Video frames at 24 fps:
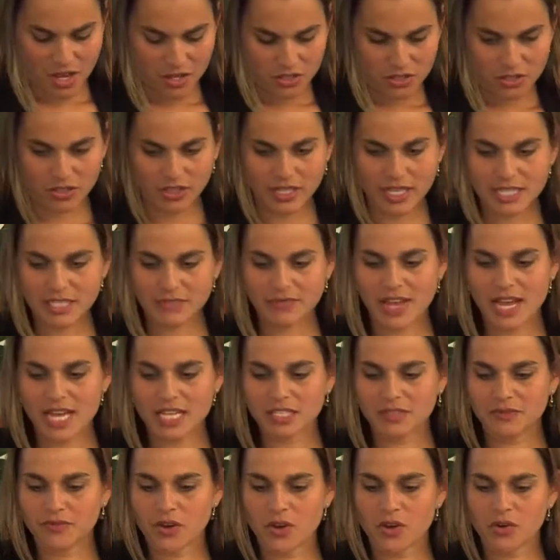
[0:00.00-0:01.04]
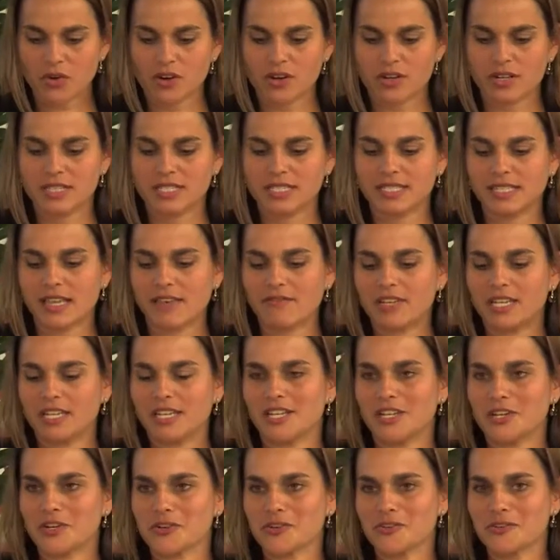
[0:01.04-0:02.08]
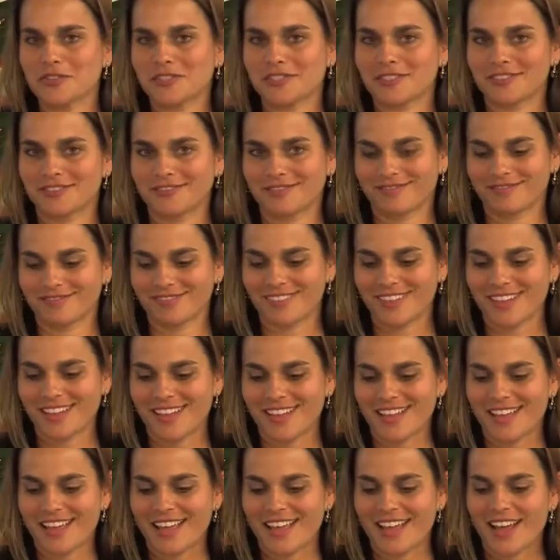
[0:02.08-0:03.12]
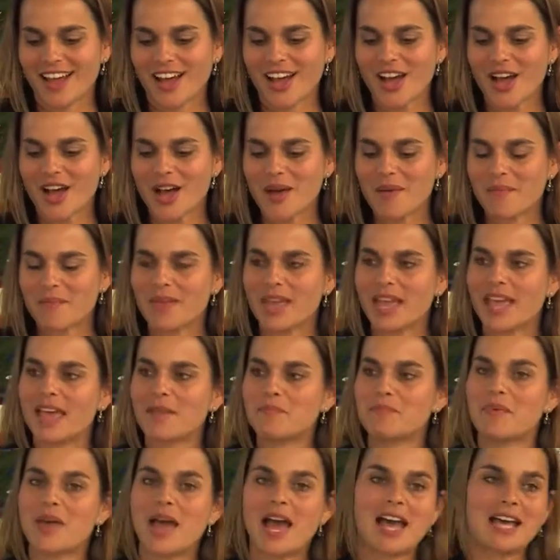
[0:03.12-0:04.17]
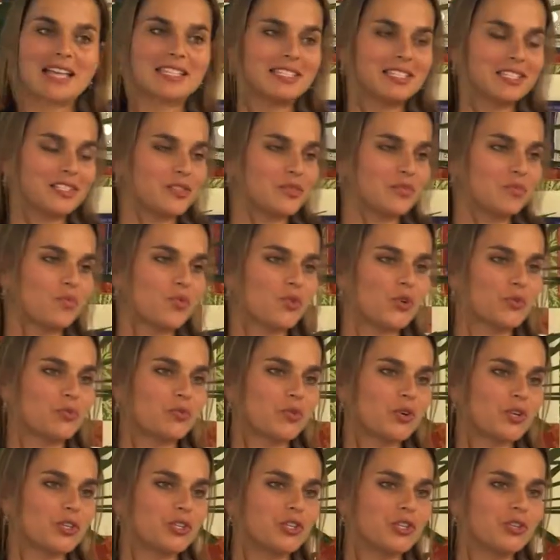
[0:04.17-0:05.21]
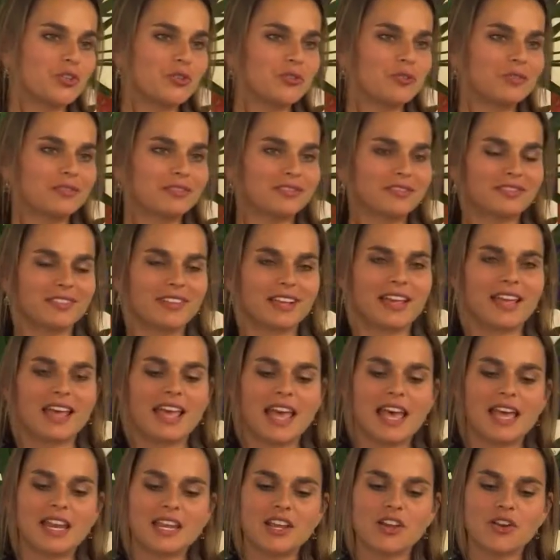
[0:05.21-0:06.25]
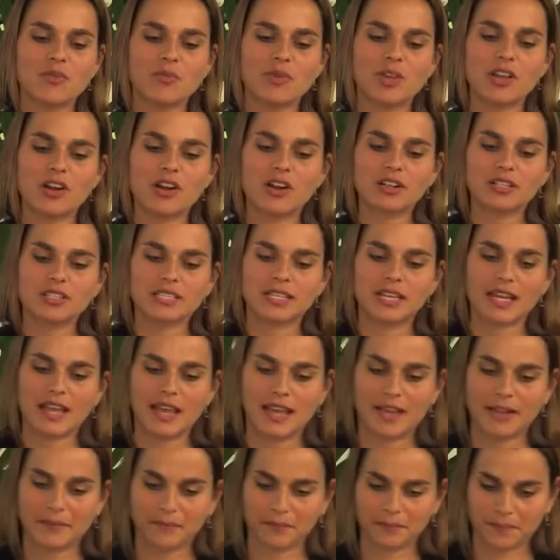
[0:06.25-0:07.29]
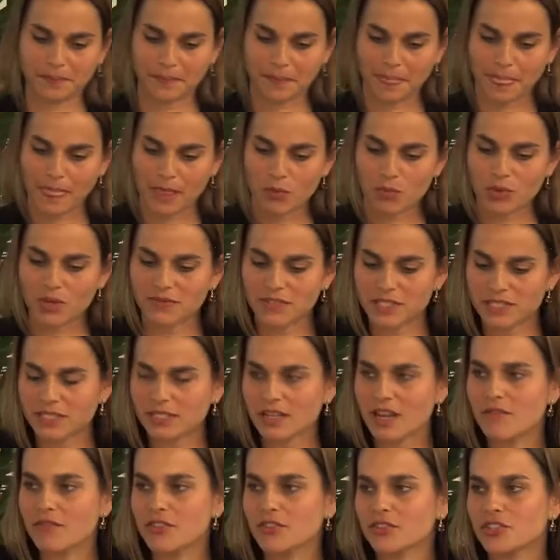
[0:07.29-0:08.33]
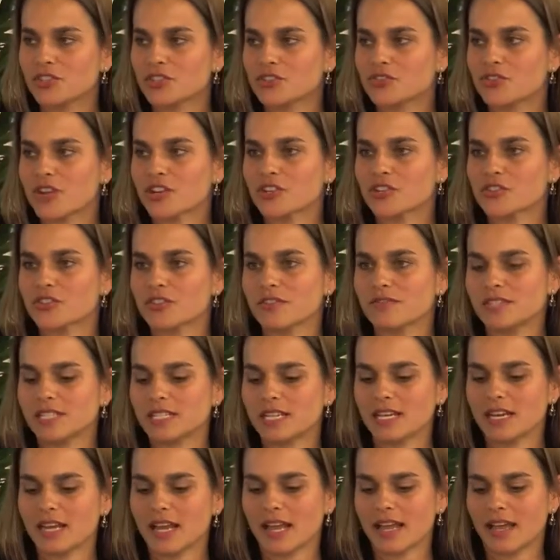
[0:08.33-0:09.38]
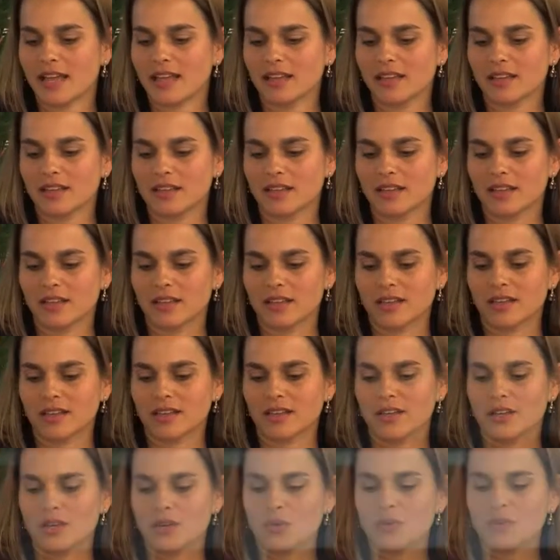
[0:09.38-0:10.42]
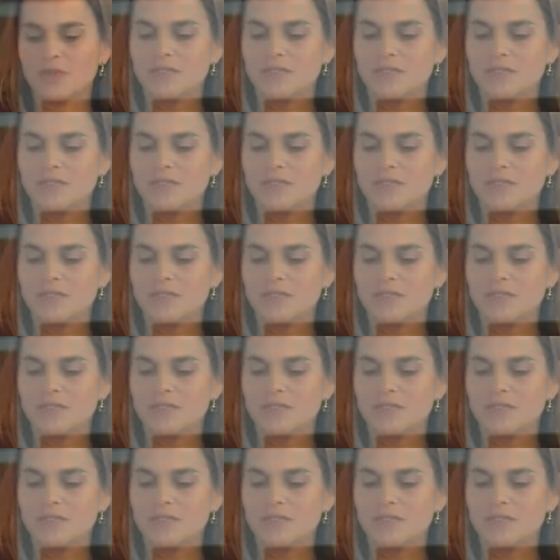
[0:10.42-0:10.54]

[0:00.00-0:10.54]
So let's fast forward 70 years, um, past World War II, and here we are today. We've discovered the structure of DNA. We've